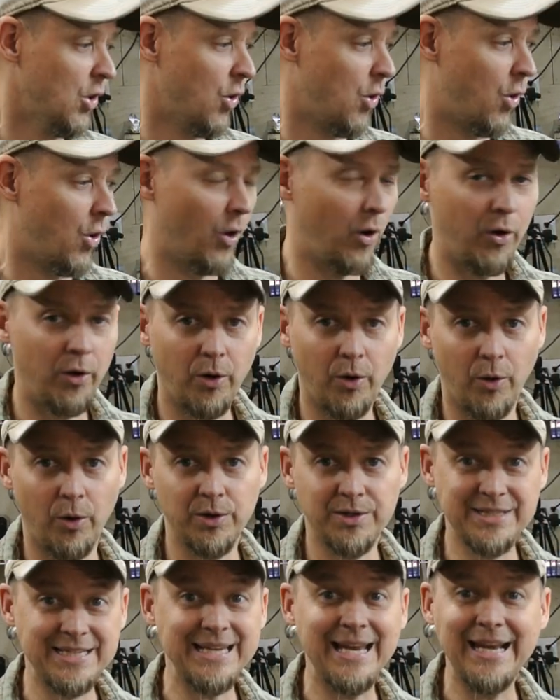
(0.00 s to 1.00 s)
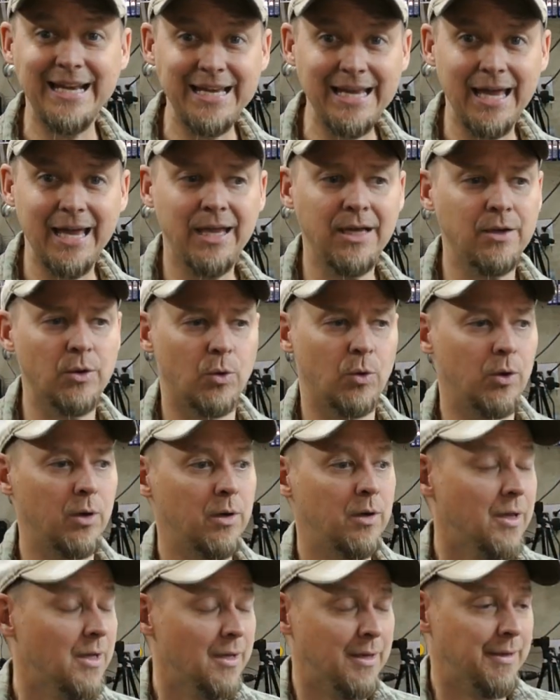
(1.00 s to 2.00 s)
or, or T eighty-eight,
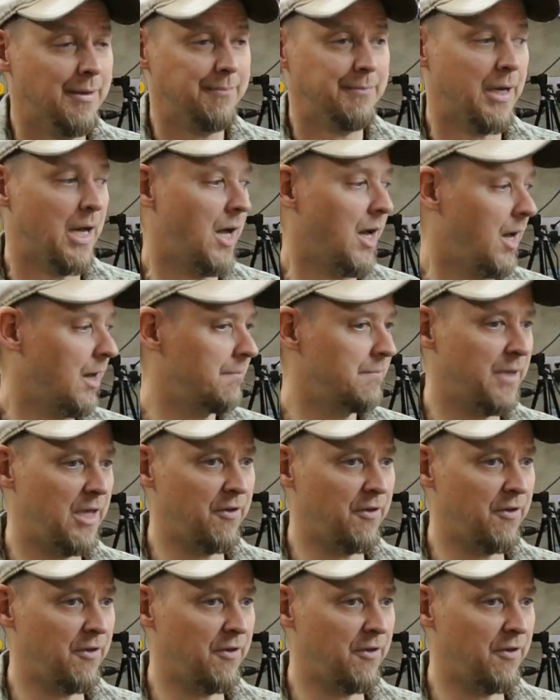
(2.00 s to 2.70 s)
or um,